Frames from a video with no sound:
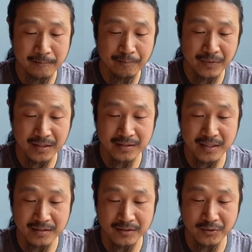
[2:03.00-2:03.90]
It's
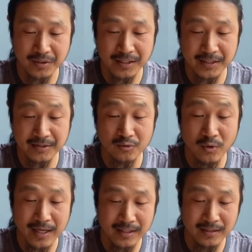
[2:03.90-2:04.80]
just, you see it's
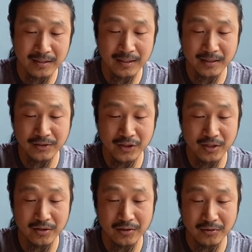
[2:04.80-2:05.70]
red and chili
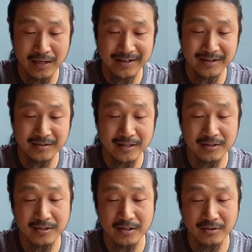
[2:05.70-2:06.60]
oil. I guess that's
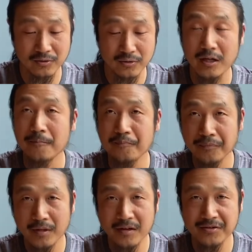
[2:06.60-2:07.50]
just to
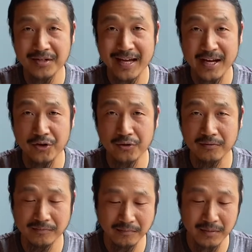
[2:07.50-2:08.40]
scare you,
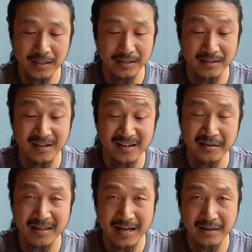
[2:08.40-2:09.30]
but it's not
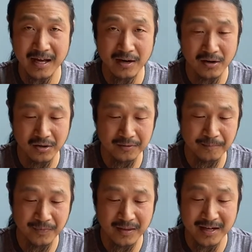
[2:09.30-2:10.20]
that hot,
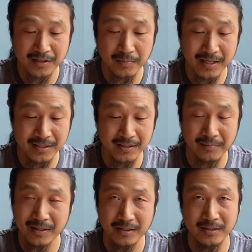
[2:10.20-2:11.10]
that spicy,
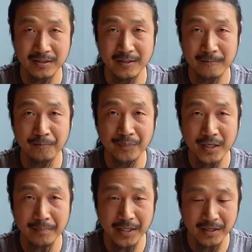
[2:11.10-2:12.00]
but it's
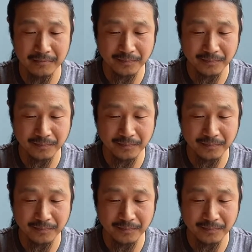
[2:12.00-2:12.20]
medium.